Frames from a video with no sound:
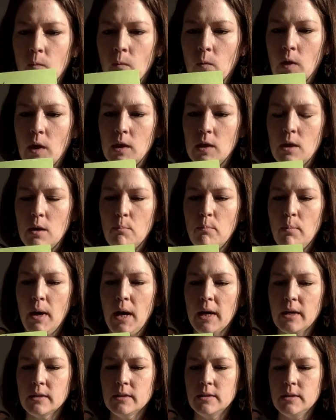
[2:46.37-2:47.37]
and then
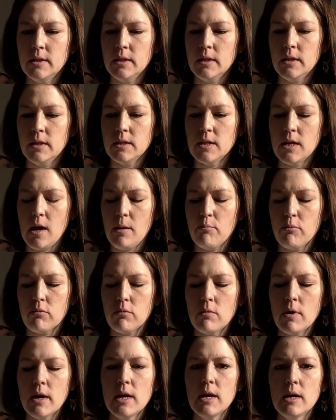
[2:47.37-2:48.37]
back to the top
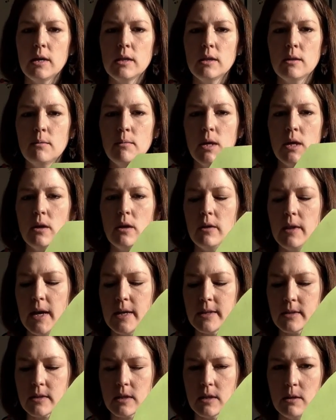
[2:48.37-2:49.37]
right in the middle.
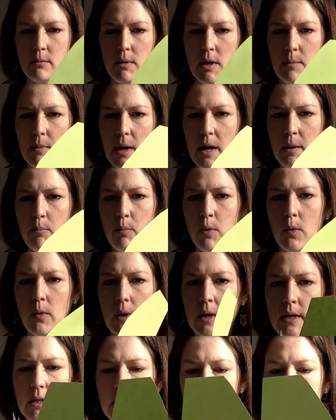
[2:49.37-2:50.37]
That's going to be my
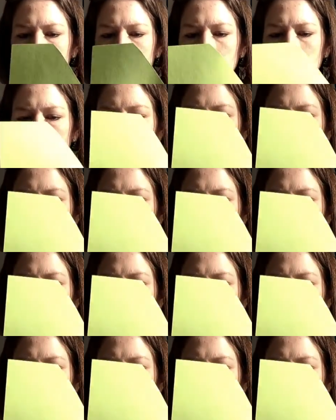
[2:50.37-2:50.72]
point.